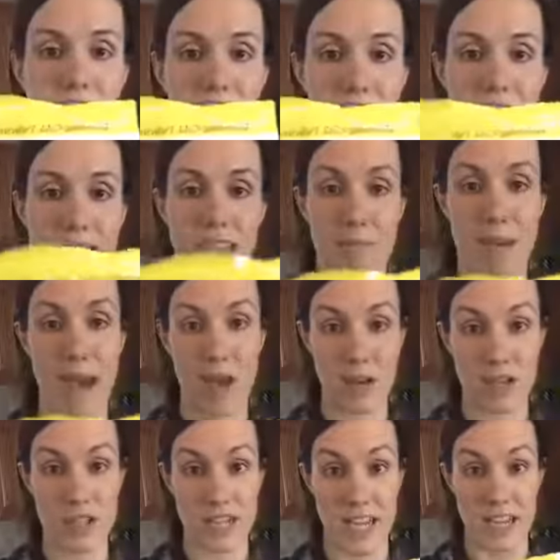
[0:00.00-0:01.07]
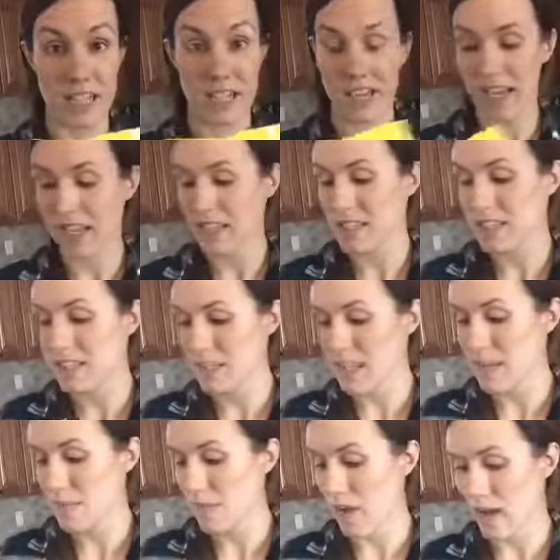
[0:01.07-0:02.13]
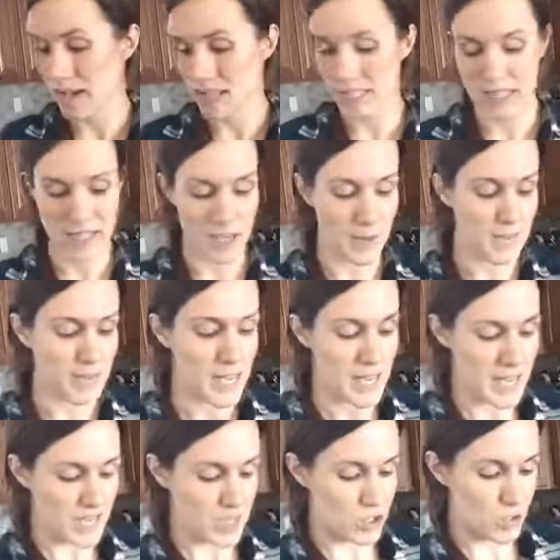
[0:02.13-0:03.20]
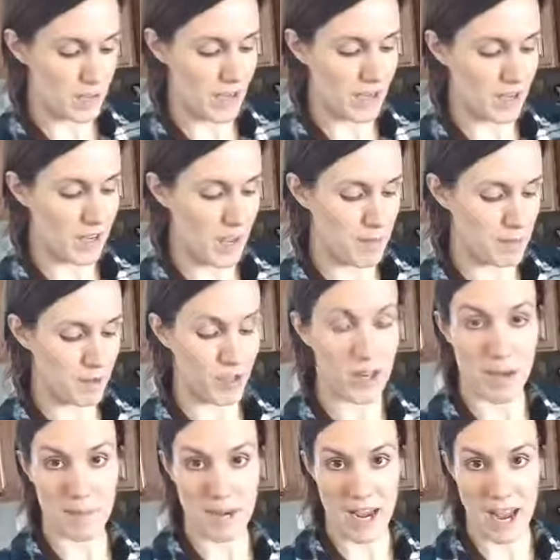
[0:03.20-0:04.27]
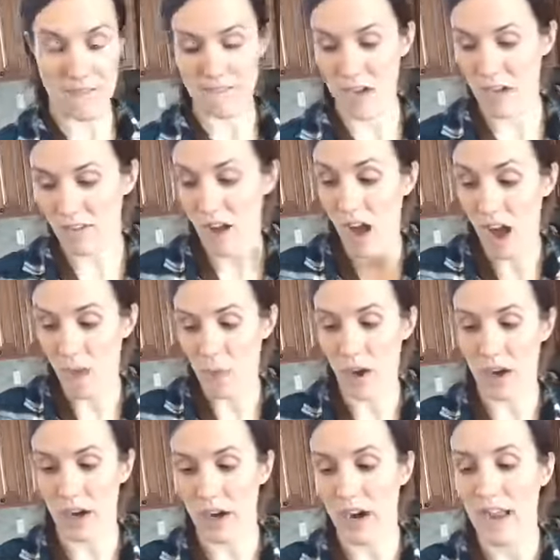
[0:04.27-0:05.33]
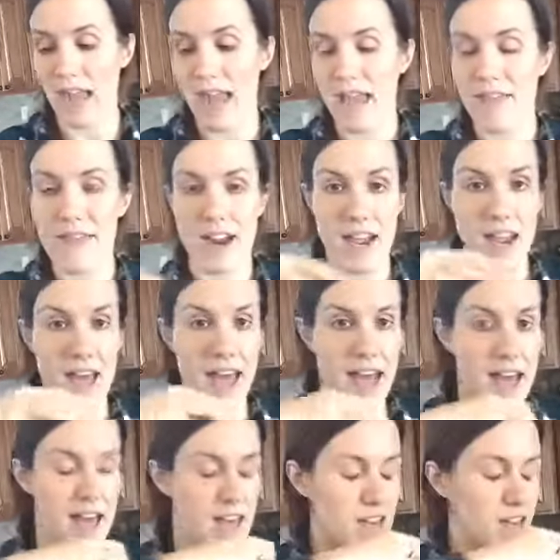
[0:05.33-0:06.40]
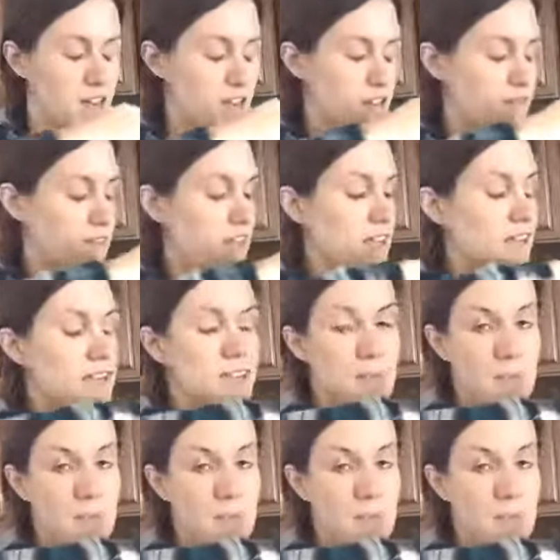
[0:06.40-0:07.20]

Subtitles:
like powdered dandelion tea product in there into about 1 cup or 1.5 cups of hot water. And then I add like some